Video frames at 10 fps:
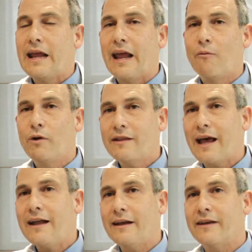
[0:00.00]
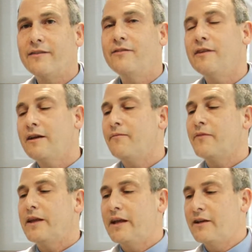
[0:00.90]
And what that is
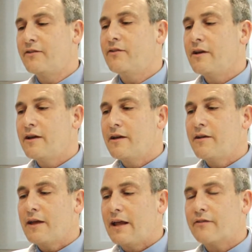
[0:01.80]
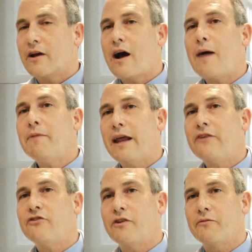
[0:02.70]
a
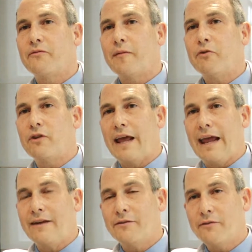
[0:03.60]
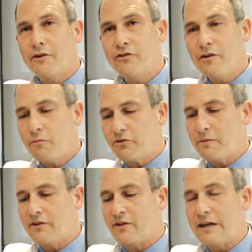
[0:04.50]
combination of femoral anteversion, which
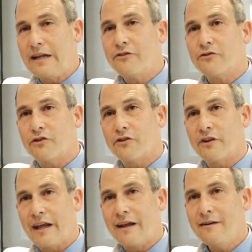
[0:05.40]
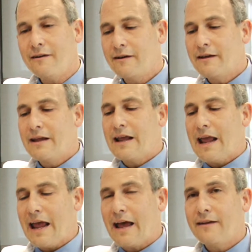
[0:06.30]
means the knees are turned in,
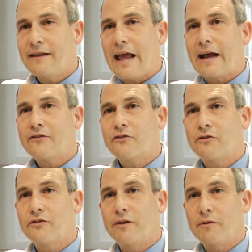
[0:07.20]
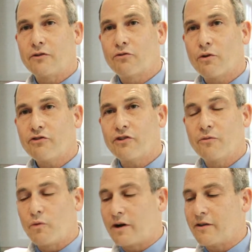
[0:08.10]
and external tibial
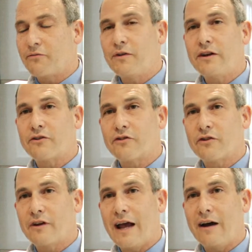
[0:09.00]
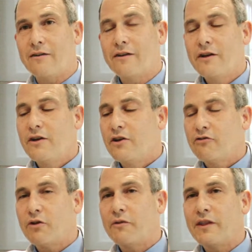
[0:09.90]
torsion, where the feet are turned out.
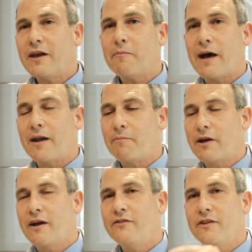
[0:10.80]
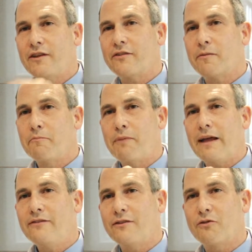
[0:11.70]
So if you think about it, because of this
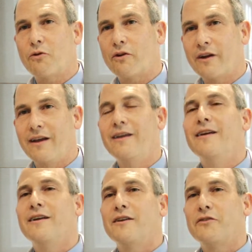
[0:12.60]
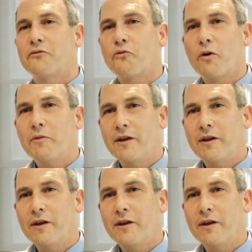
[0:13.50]
compensatory deformity